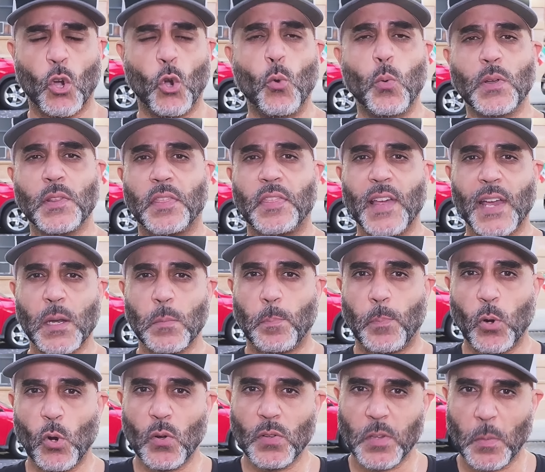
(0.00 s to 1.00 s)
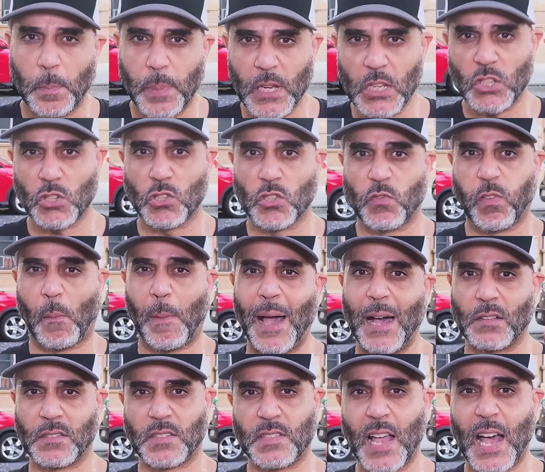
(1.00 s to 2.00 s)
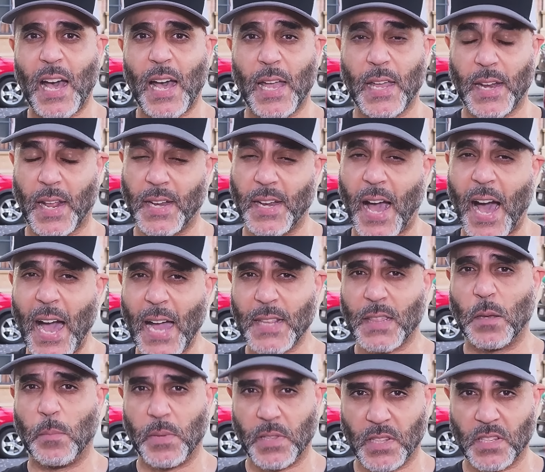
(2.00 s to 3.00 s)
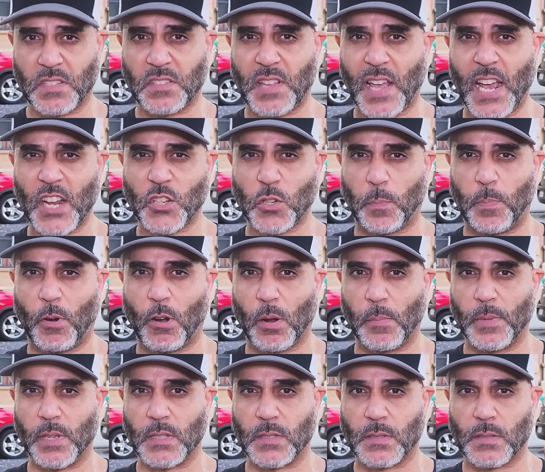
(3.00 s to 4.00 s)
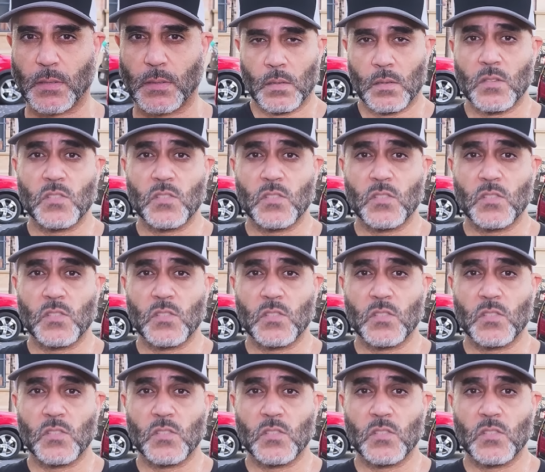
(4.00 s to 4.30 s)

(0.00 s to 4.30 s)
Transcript: who would then pull the pitchers from outside and hide them in the stash apartments.